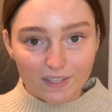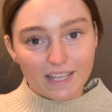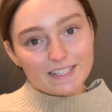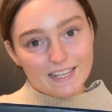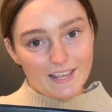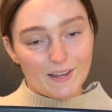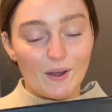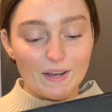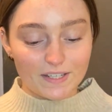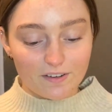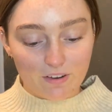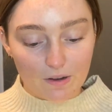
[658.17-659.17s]
It's here, guys, I
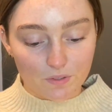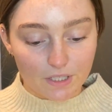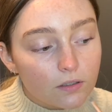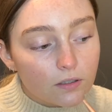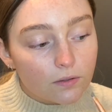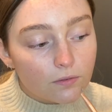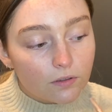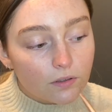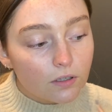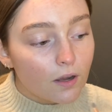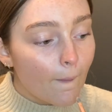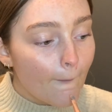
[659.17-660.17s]
found it. I'm just gonna